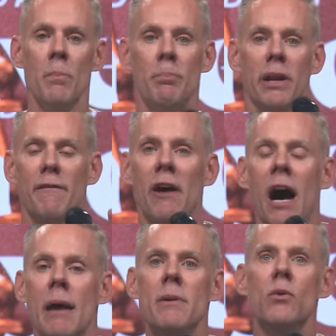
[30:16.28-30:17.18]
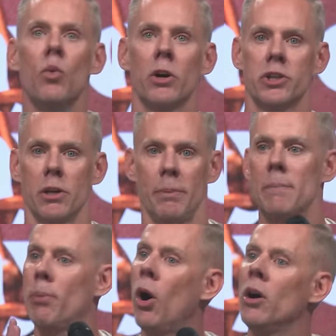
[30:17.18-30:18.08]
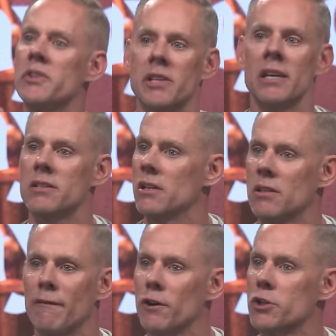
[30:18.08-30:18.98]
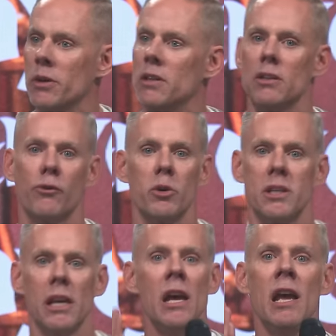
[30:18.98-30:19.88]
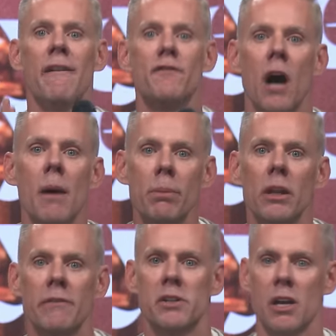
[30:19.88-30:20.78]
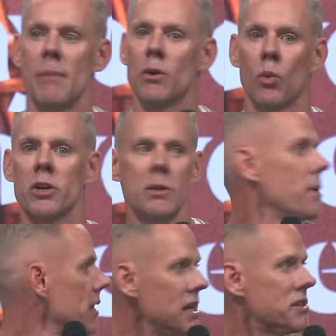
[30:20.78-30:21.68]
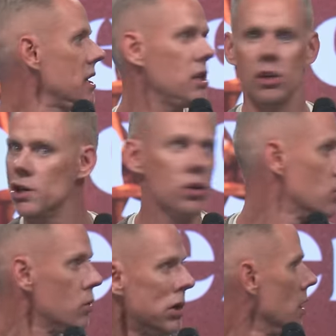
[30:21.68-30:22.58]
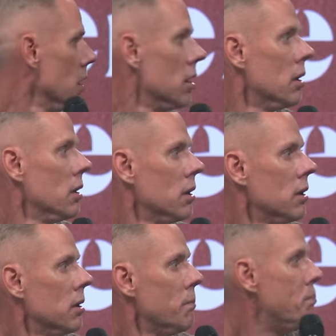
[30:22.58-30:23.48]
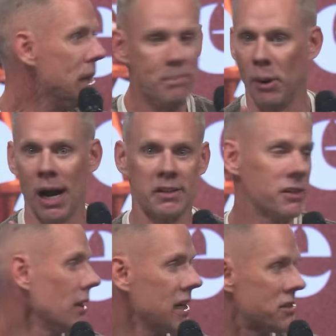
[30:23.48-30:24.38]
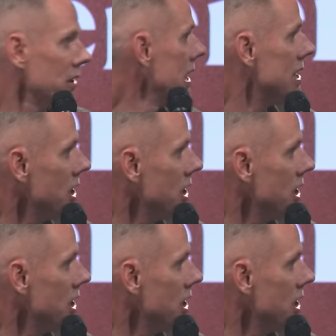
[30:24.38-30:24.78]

but if I'm in worship, and Paul says this in 1 Corinthians 14, if non believers come and worship and they see you beatboxing like Celine